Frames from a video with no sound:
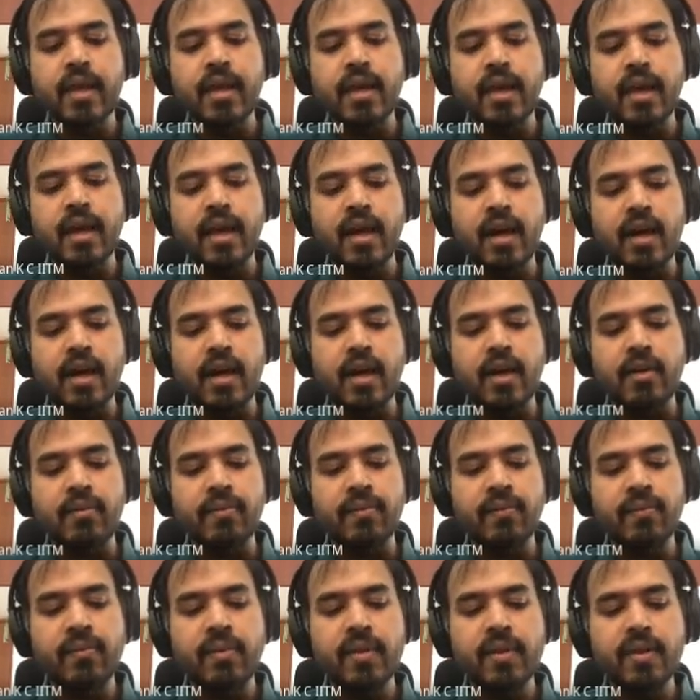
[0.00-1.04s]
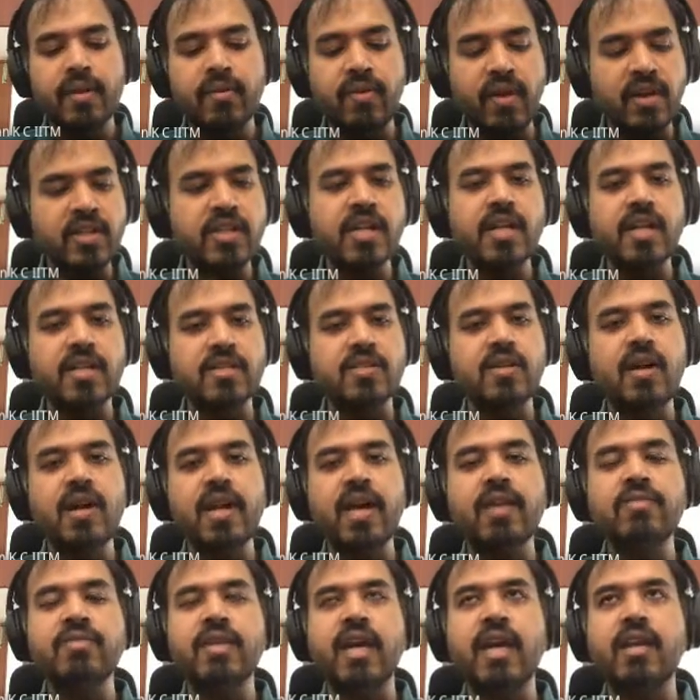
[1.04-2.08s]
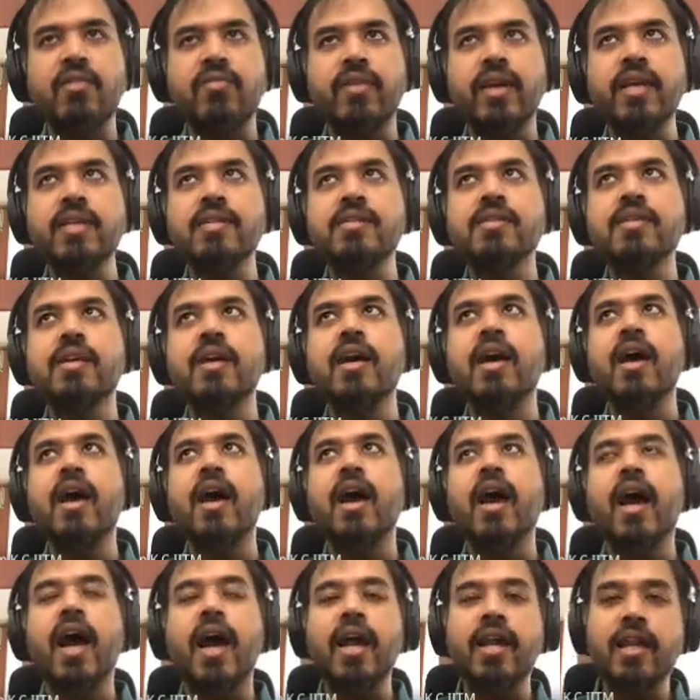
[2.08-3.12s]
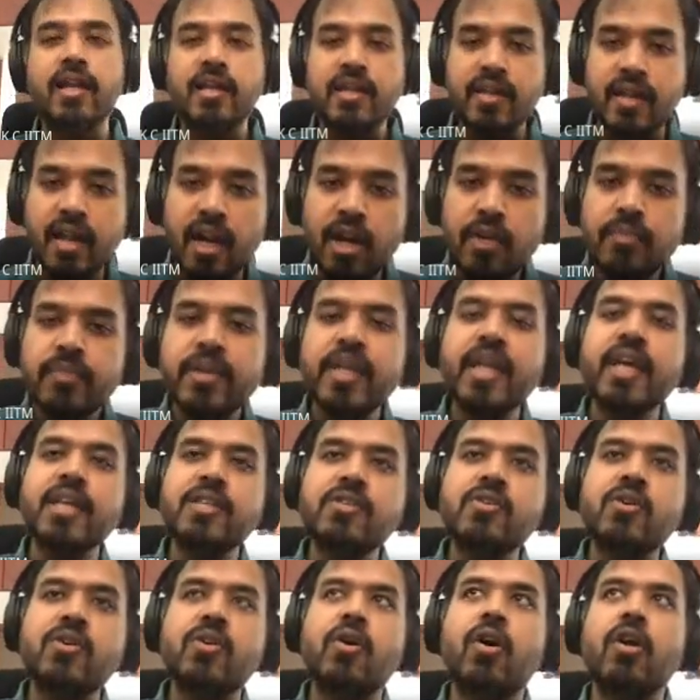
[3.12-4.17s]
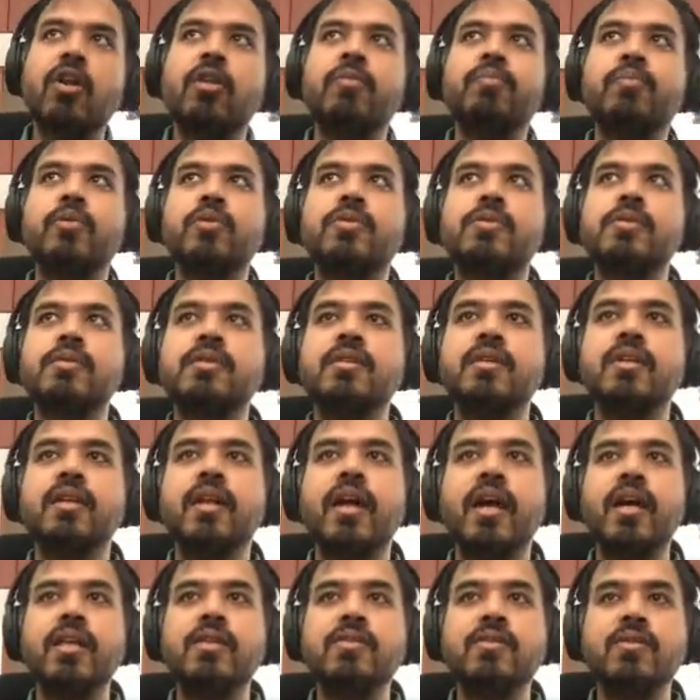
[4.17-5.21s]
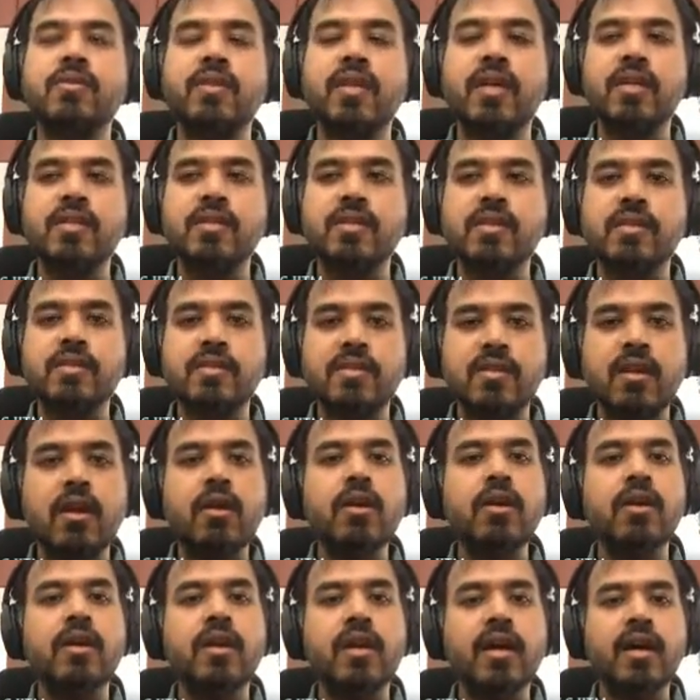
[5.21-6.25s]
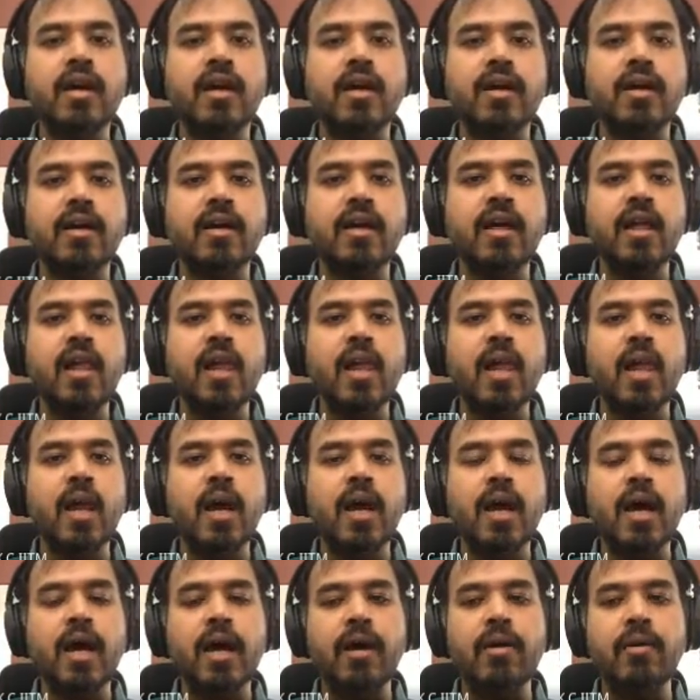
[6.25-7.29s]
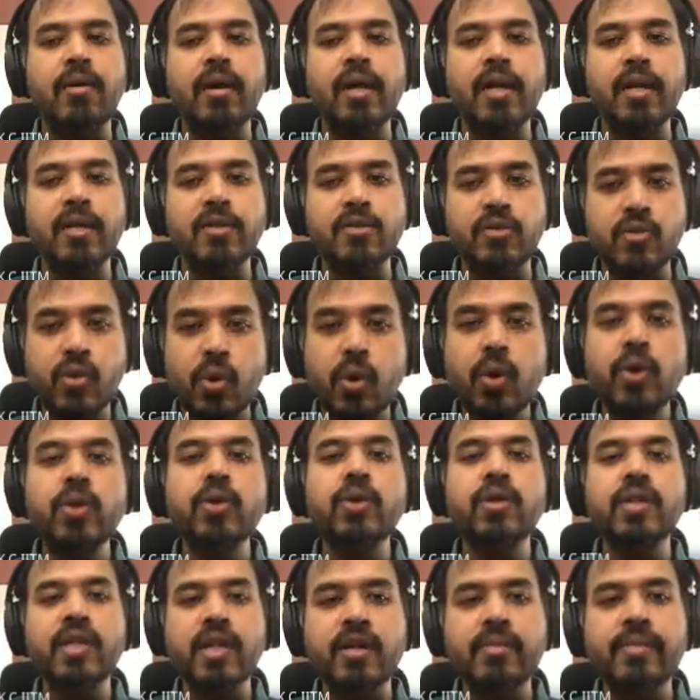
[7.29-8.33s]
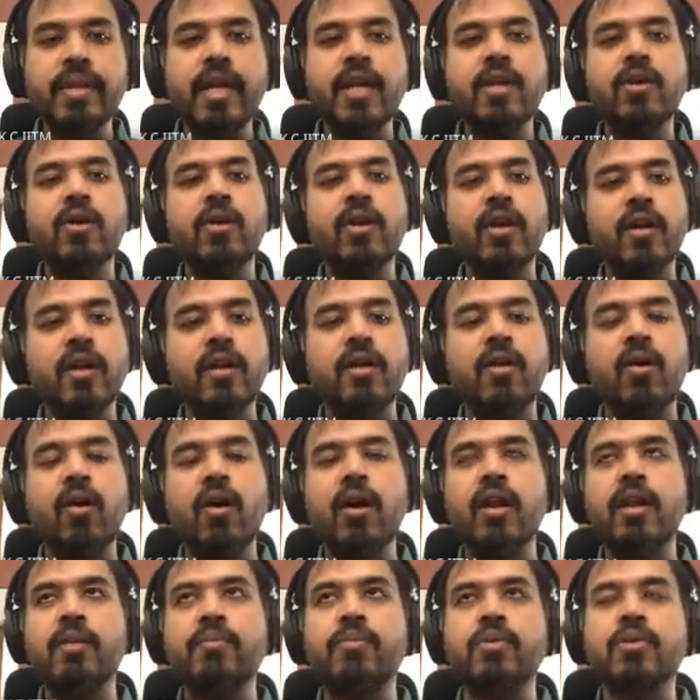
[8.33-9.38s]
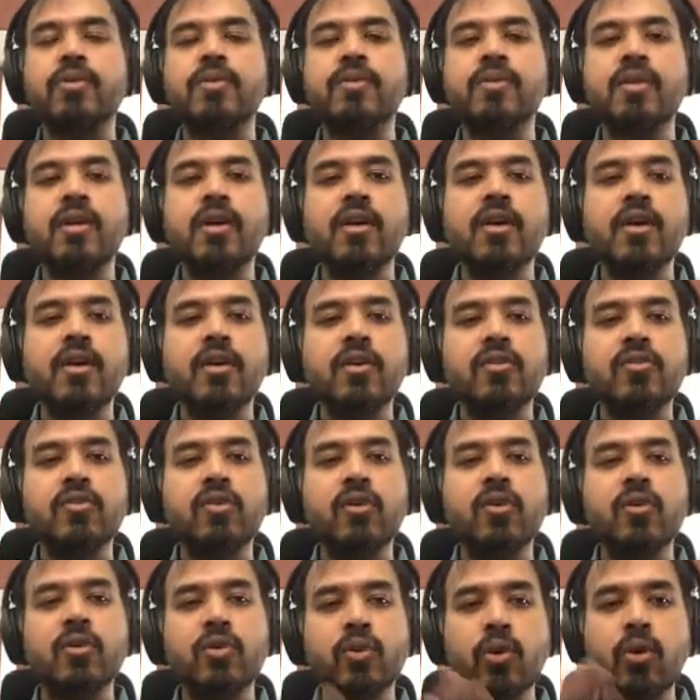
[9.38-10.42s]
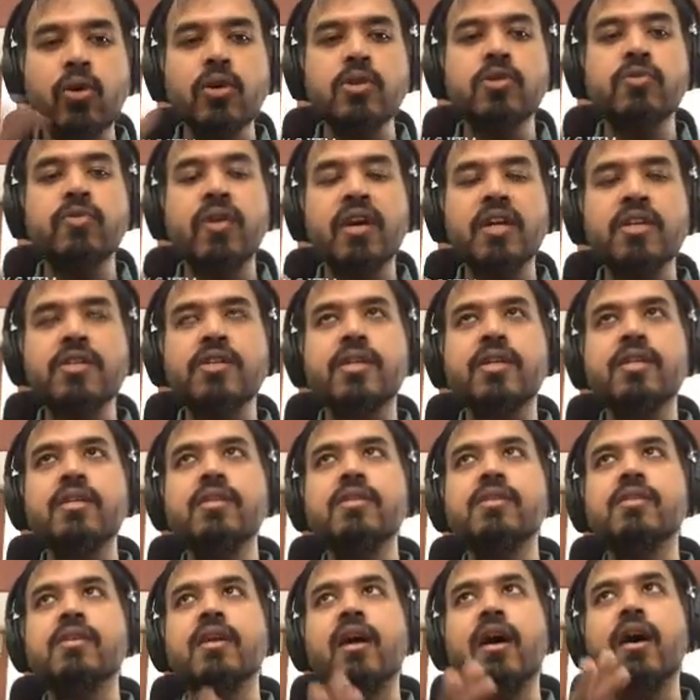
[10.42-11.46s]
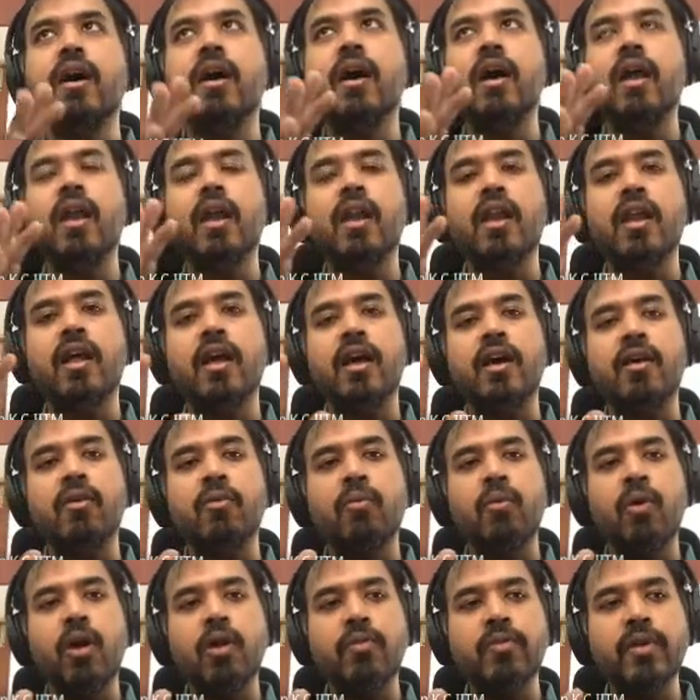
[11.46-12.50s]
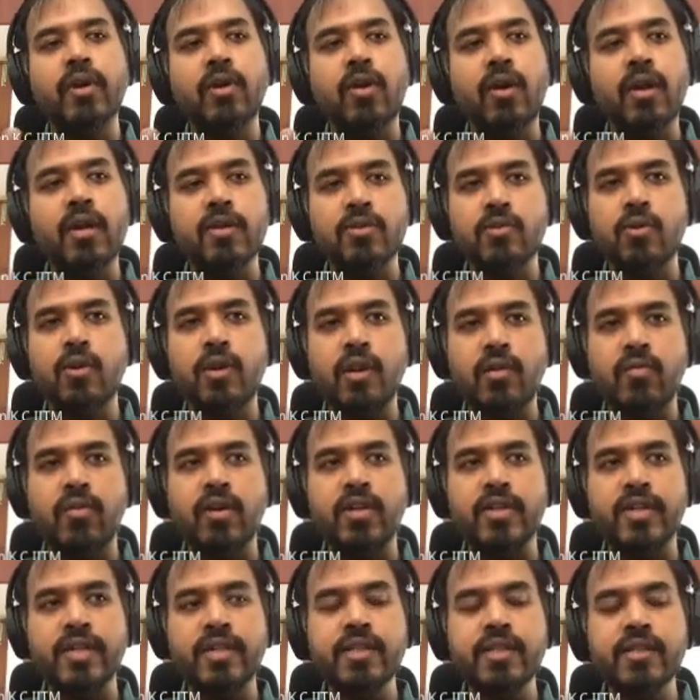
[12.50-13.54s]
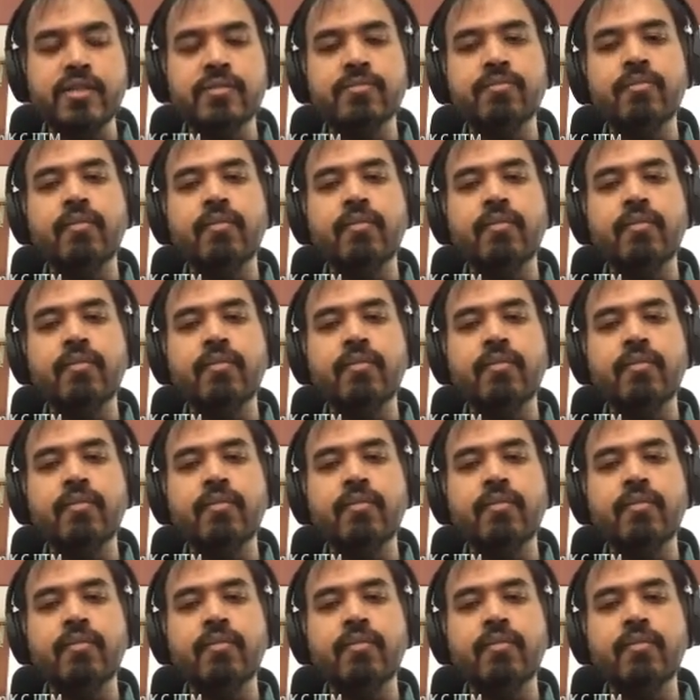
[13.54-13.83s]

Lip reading: the function does not have side effects and it terminates on all inputs, right? So it's not, it is known to terminate on all inputs. So those functions are what we call as total functions.